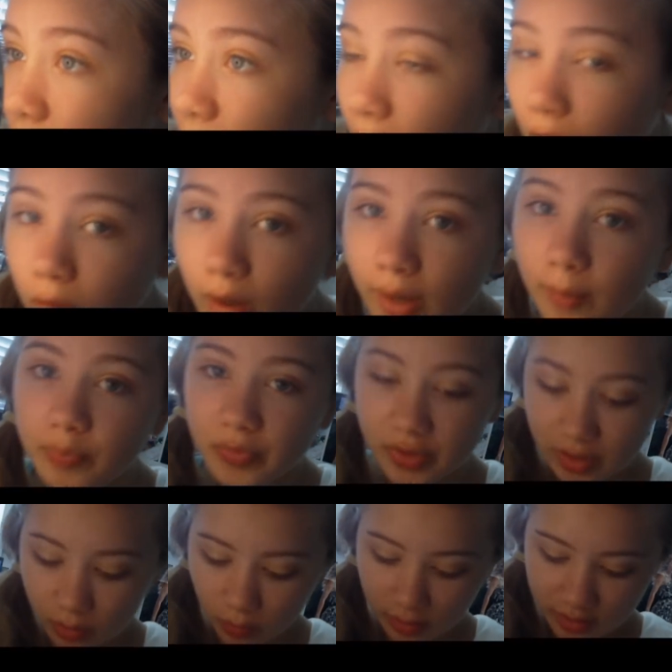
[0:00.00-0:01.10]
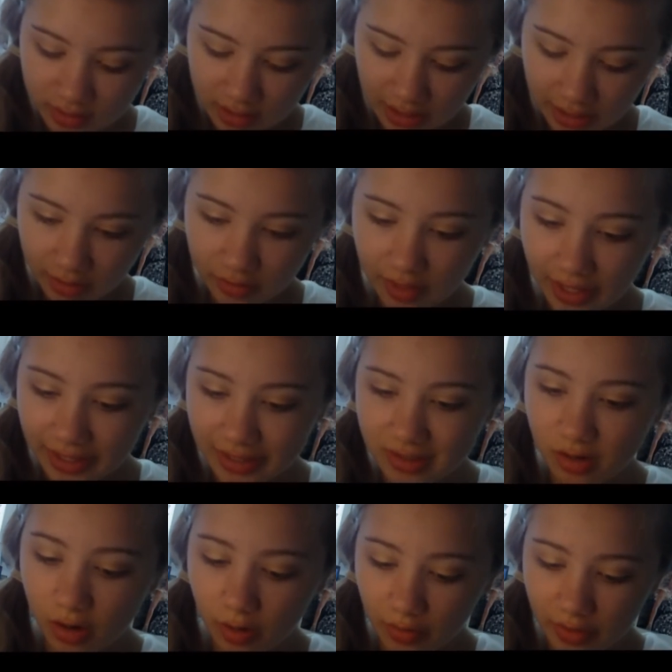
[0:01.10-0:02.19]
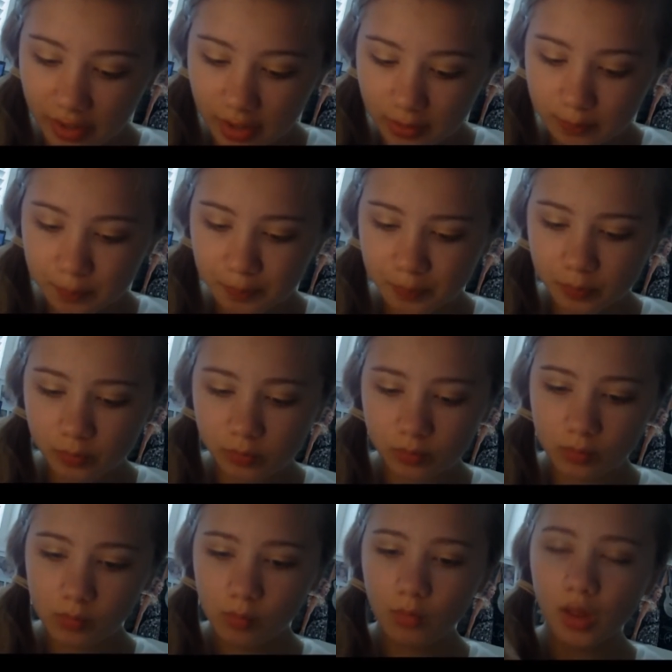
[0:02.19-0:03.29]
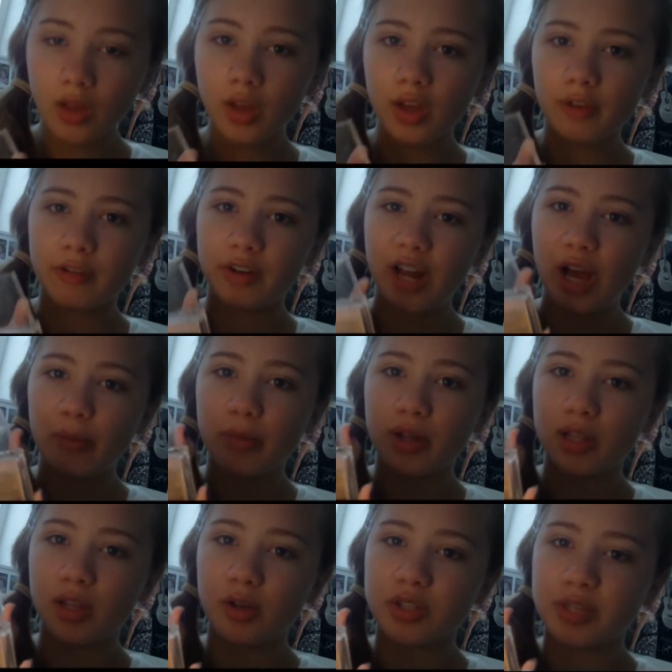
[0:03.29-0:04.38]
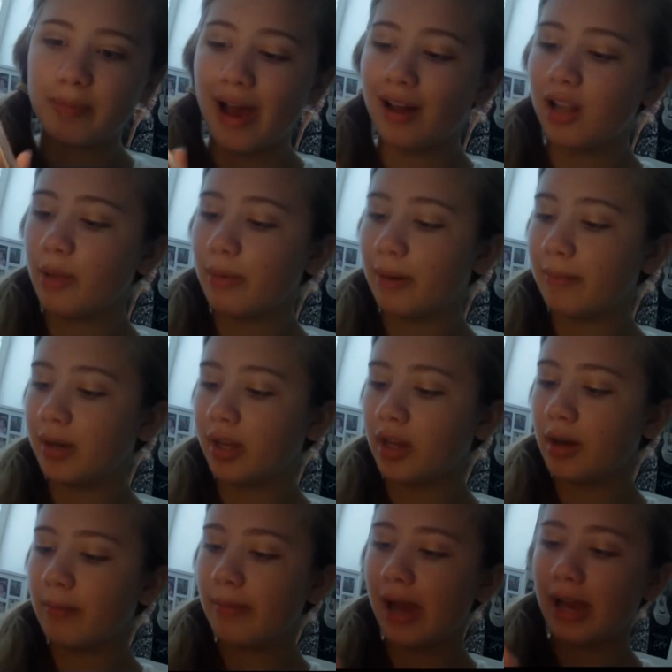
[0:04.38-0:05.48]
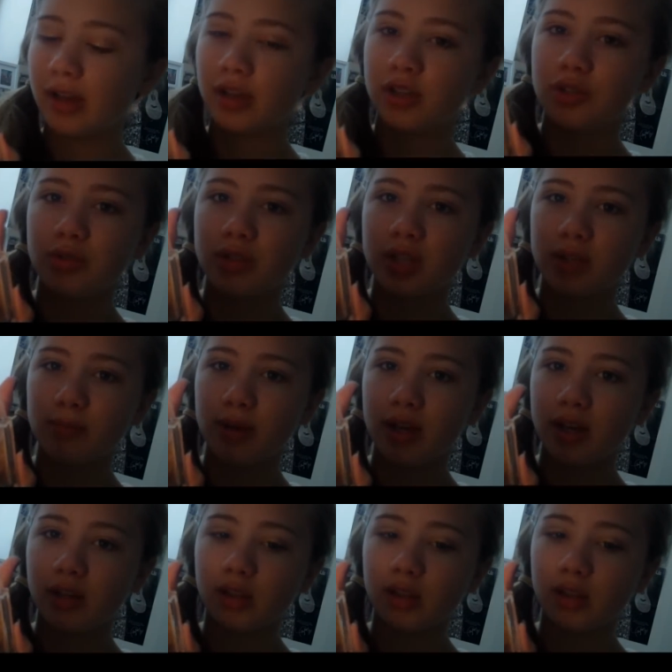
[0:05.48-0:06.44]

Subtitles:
Alright, so once that is on there, for now I'm going to close this palette, but I'm going to come back and use this pink